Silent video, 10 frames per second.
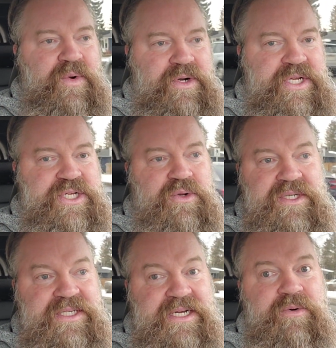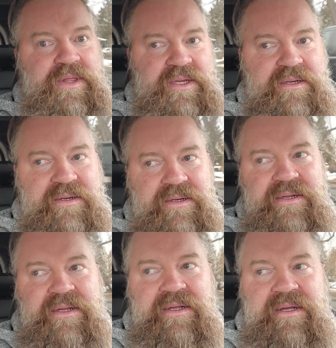We're just told to deal with it,
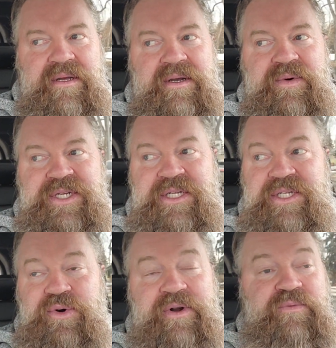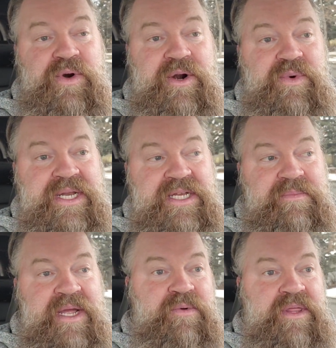which is sort of where we need
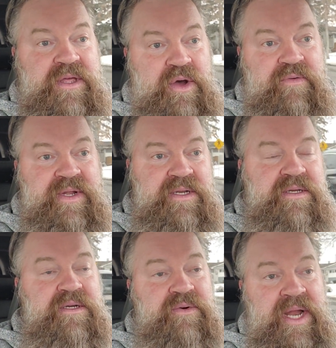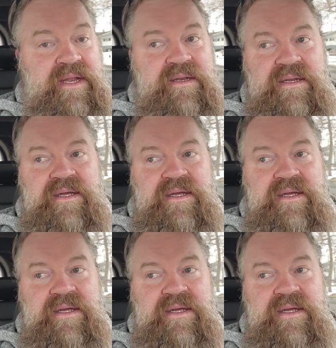to be with COVID. Great.